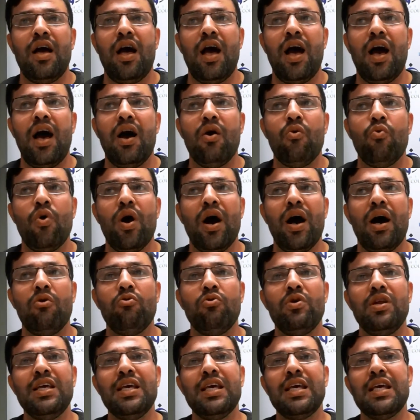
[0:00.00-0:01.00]

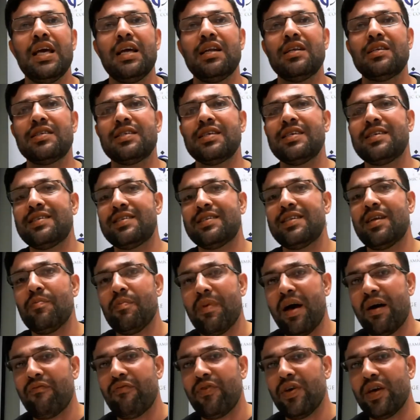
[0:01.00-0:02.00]
how legal
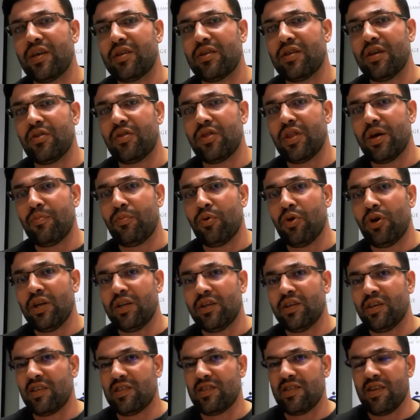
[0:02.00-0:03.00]
system affected the
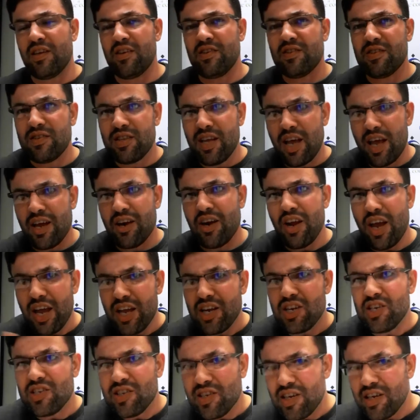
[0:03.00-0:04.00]
politics. Is there
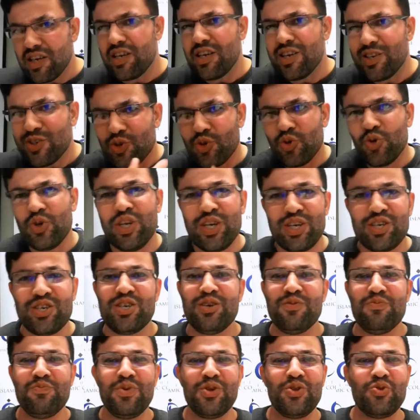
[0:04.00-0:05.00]
any serious
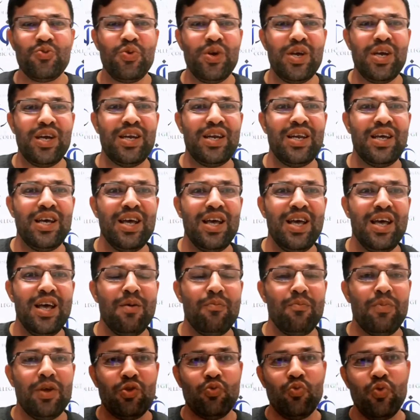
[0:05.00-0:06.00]
connection between
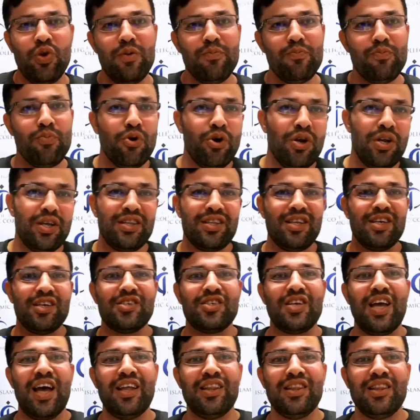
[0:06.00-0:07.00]

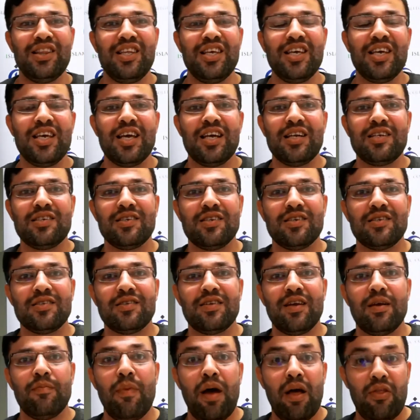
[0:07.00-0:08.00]
politics and legal
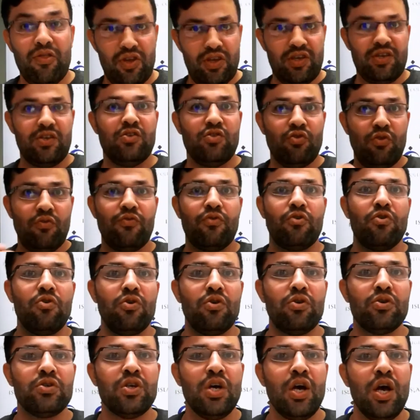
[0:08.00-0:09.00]
system? And this is, of
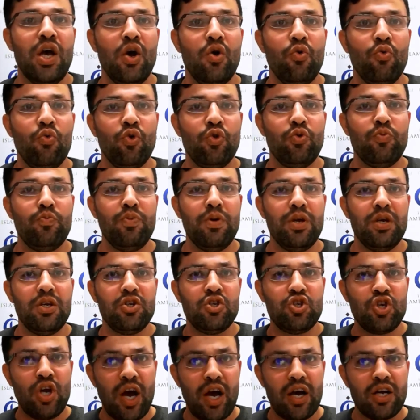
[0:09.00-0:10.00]
course, would be
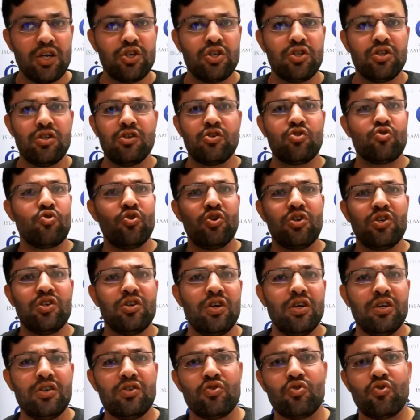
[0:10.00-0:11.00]
judged,
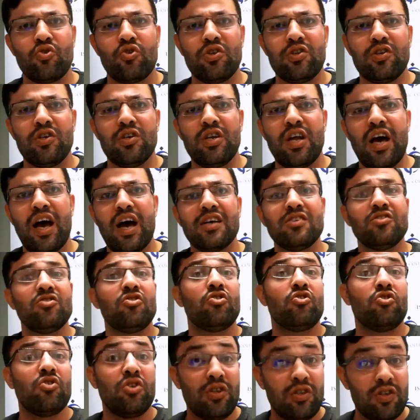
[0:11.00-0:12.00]
scrutinized,
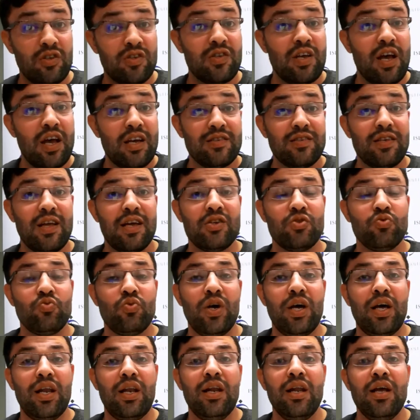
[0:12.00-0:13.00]
criticized as
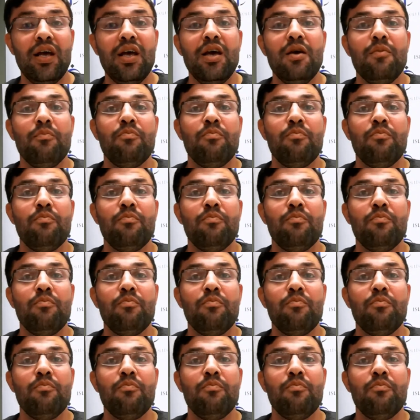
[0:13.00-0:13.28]
well,